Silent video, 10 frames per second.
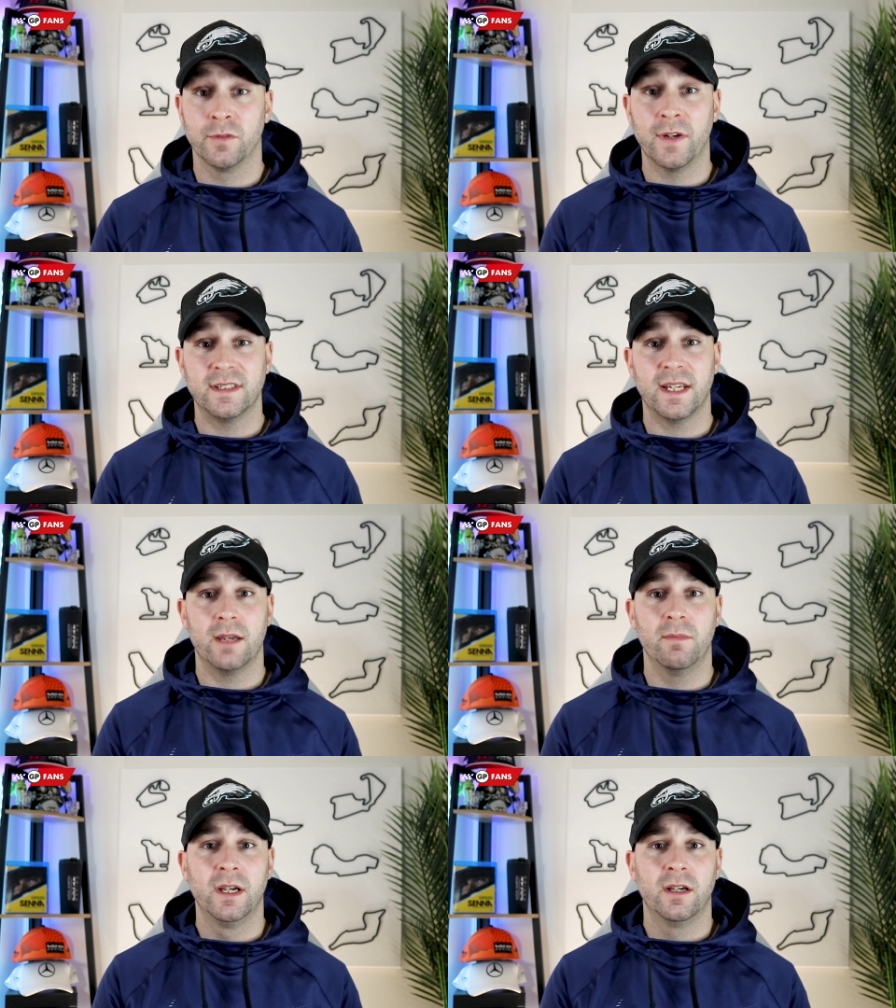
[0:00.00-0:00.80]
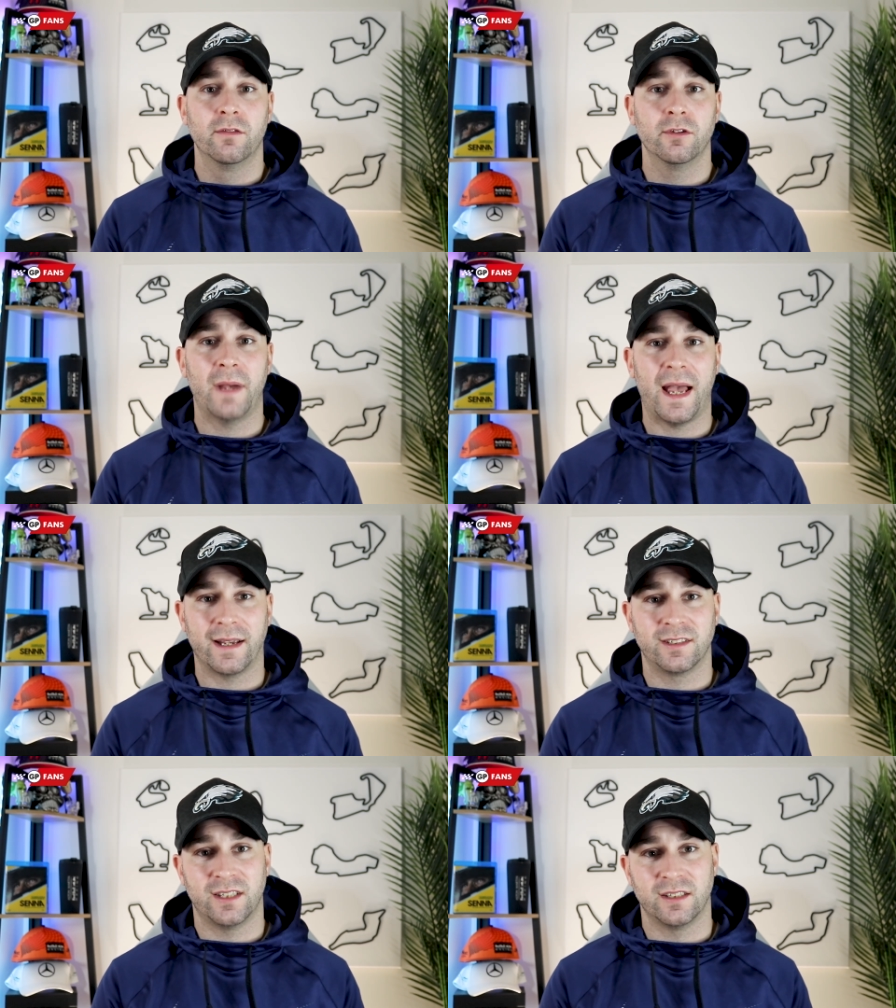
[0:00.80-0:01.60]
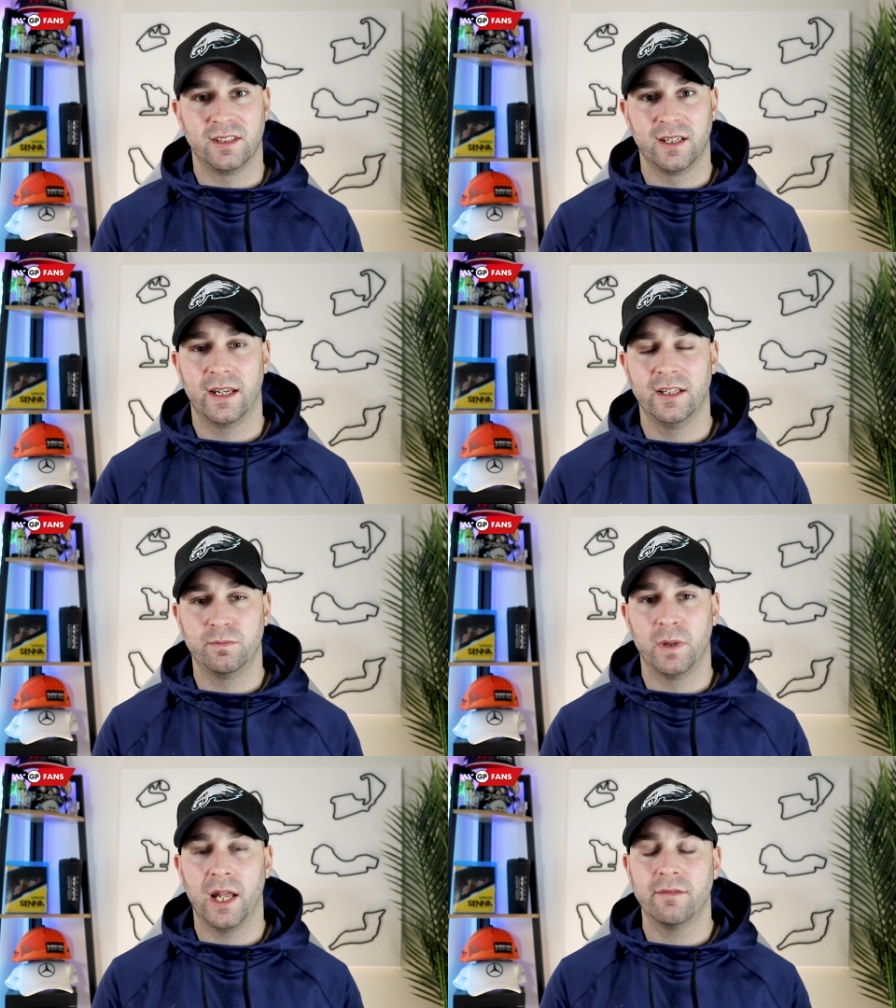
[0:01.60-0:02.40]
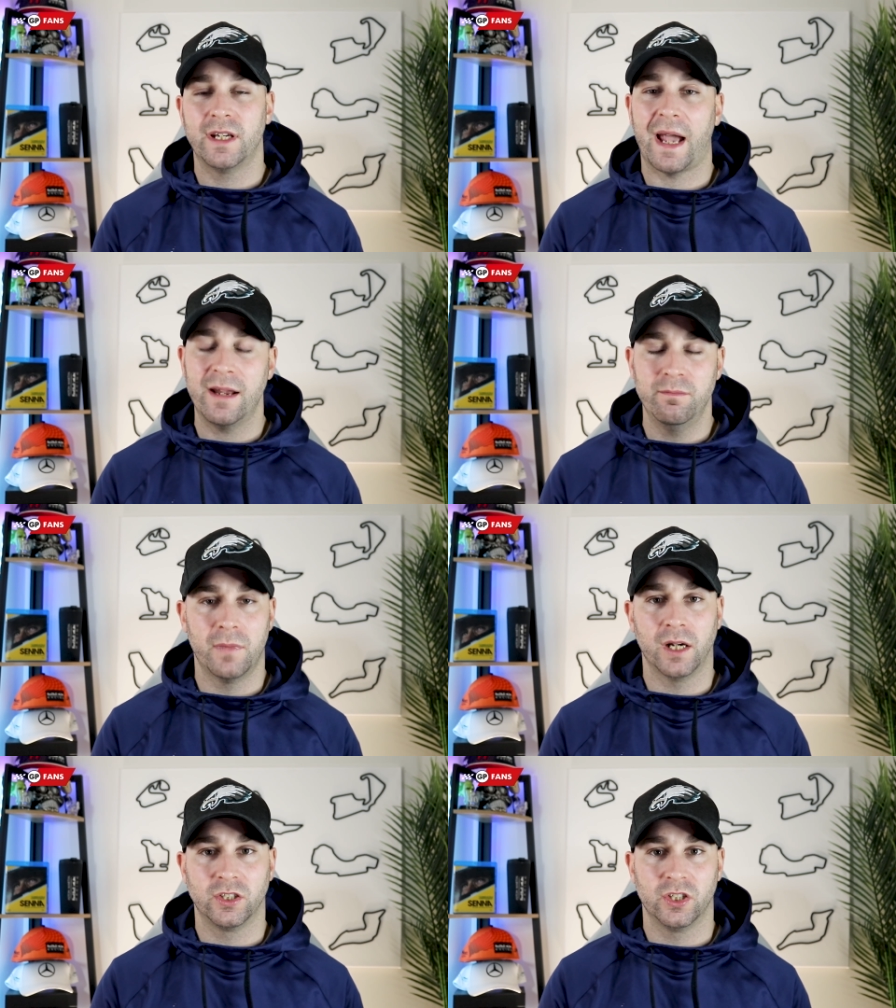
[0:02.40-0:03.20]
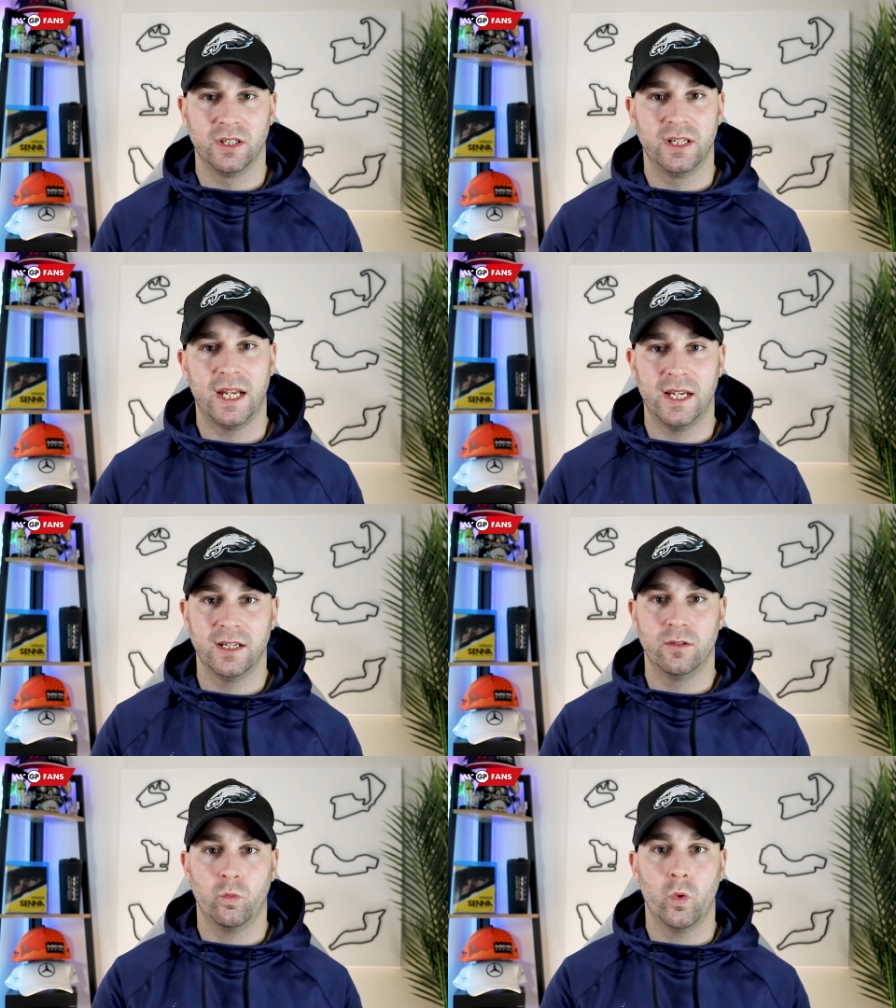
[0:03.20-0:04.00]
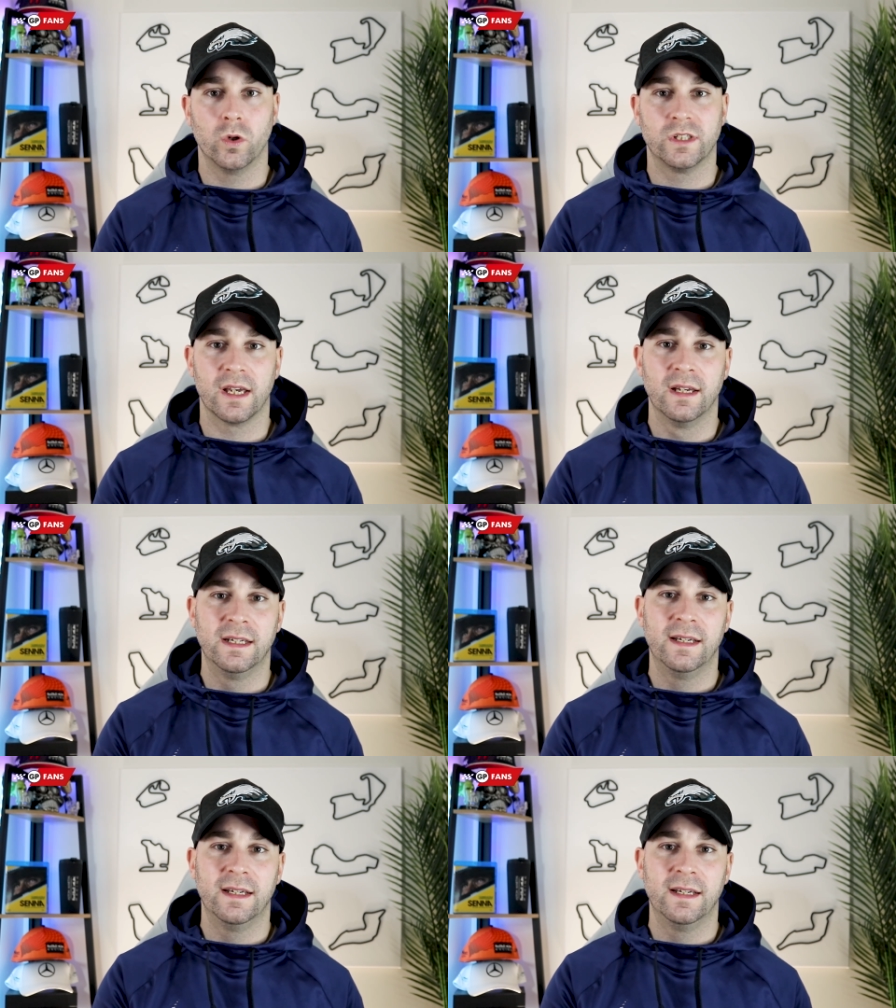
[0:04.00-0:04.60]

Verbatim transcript: preventing him from accessing his beloved and much needed water.